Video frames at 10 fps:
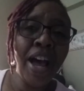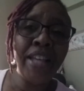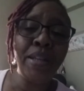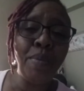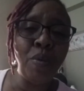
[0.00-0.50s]

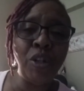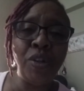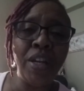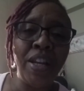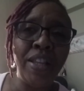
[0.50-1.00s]
I said, but once
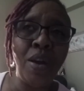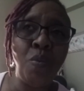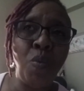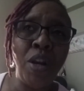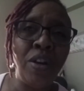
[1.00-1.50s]
you get her there,
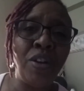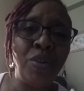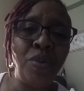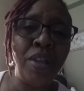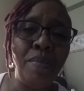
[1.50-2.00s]
what are you going
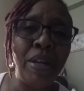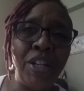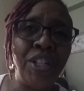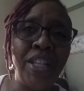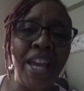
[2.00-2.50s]
to do then?
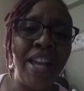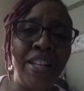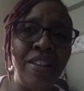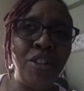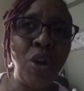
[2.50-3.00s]
Because she
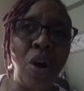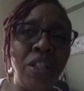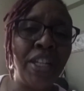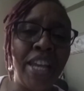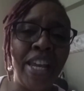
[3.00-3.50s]
can't
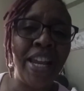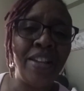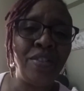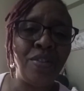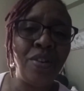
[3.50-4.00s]
talk. She can't
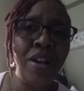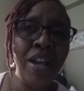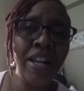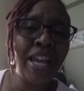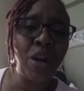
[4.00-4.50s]
answer,
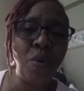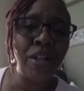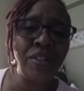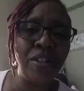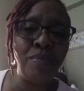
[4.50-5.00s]
like,
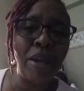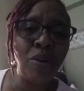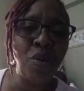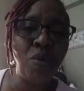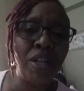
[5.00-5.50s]
questions,
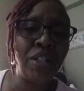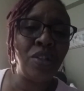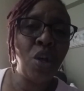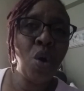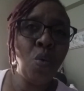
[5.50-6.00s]
medical questions.